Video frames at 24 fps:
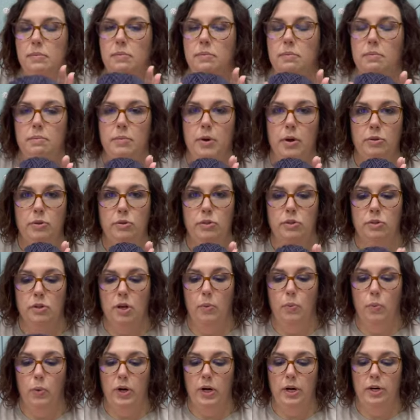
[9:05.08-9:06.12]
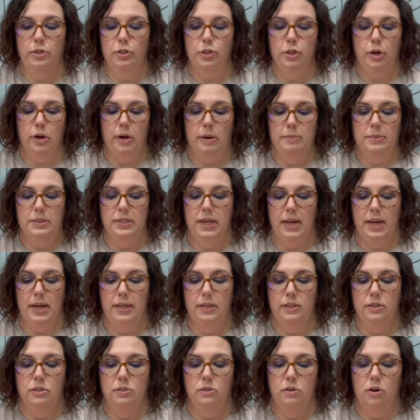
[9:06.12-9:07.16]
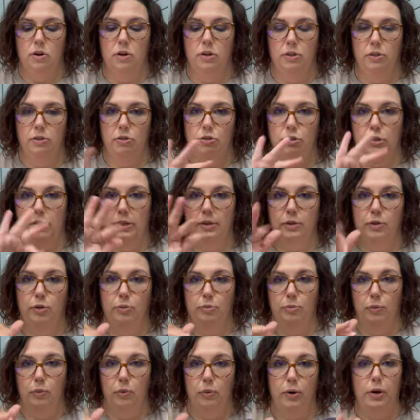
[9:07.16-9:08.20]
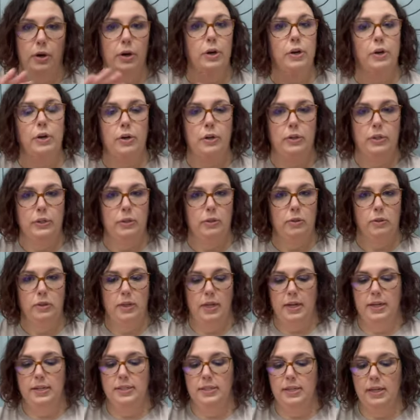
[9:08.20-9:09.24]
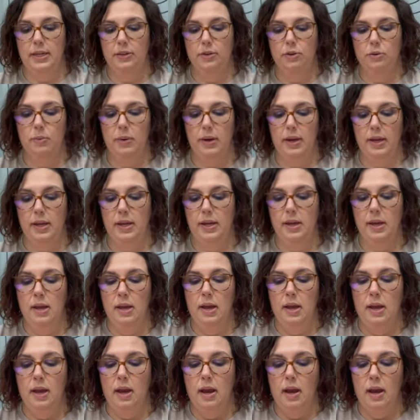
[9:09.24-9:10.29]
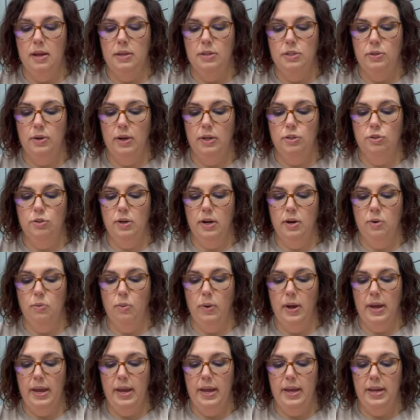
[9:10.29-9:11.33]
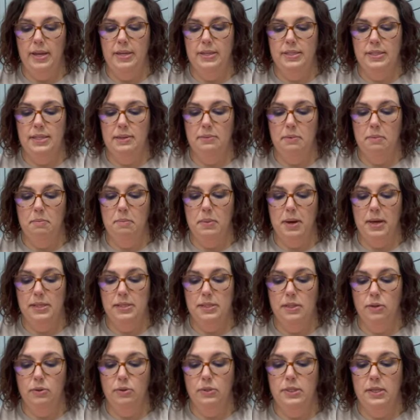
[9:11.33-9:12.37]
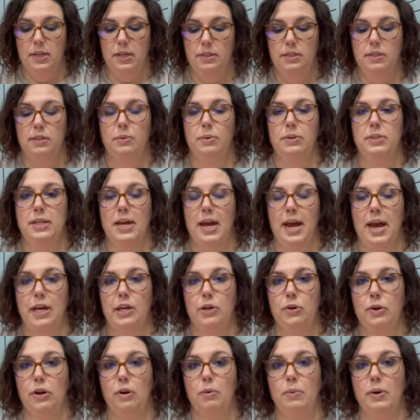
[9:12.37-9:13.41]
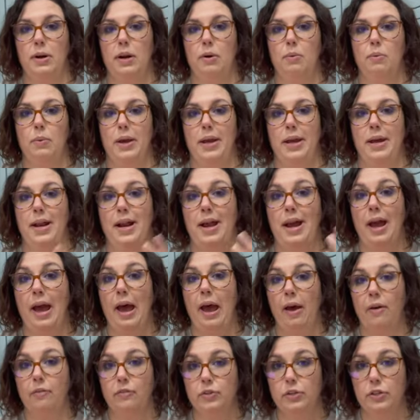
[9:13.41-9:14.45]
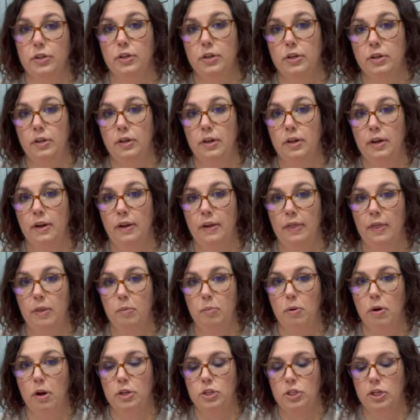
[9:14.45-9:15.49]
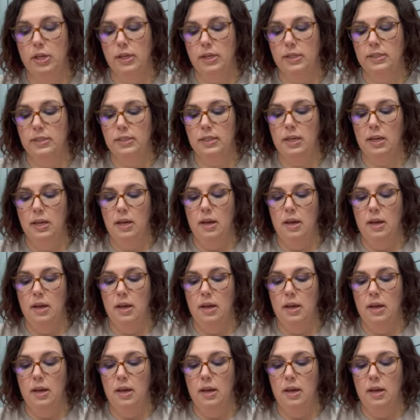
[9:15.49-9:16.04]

Most 100 gram skeins are usually a little more or a little less either way. So I try to weigh it and see what my scale says so it's accurate when I weigh it after the project.